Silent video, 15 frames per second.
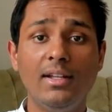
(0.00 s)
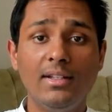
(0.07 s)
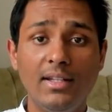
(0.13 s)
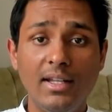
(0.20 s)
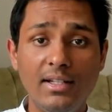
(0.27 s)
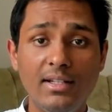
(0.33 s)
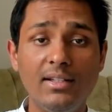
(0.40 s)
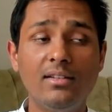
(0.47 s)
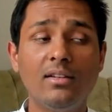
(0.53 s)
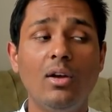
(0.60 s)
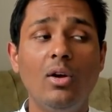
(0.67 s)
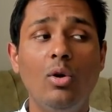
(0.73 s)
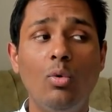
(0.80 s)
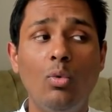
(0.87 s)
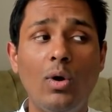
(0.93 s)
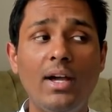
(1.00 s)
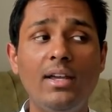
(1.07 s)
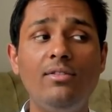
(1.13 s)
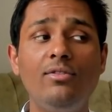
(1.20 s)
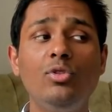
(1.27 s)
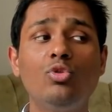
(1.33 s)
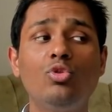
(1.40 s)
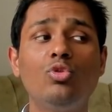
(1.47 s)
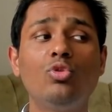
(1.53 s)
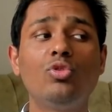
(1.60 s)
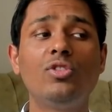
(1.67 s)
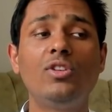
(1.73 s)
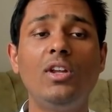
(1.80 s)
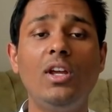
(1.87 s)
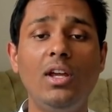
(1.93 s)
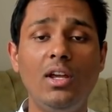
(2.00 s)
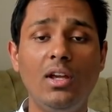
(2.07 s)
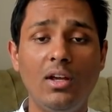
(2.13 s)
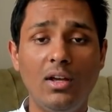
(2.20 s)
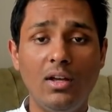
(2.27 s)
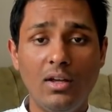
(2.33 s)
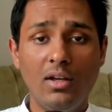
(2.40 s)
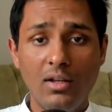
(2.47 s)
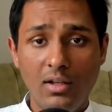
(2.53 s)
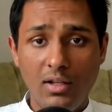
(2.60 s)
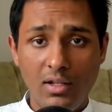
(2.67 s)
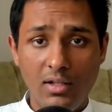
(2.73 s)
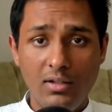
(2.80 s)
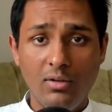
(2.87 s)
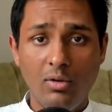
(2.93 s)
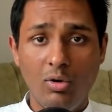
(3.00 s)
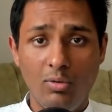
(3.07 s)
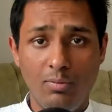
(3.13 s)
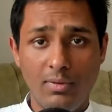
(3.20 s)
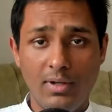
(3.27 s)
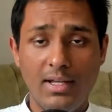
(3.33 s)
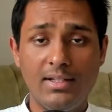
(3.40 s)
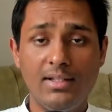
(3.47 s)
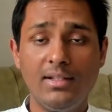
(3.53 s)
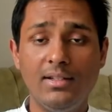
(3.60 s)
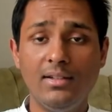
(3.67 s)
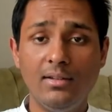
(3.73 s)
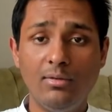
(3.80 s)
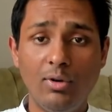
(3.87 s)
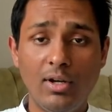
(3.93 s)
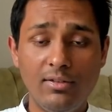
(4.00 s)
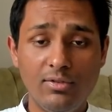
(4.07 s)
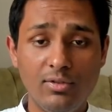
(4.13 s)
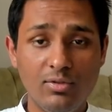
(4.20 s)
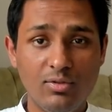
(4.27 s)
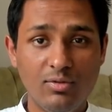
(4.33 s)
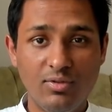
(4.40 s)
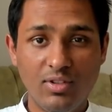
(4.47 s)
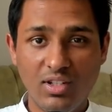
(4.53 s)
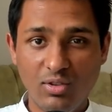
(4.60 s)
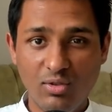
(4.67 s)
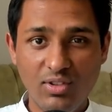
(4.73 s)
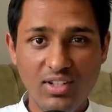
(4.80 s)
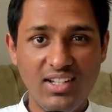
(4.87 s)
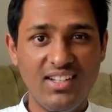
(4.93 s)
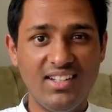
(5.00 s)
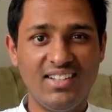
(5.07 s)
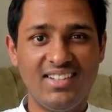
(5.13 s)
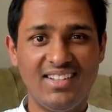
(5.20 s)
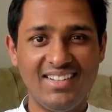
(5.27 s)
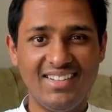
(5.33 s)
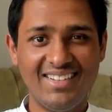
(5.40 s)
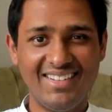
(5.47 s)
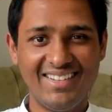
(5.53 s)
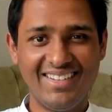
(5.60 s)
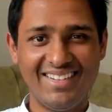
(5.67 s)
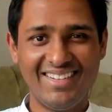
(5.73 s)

Then his wife used to stay in home, and then the wife used to feel lonely. Yes.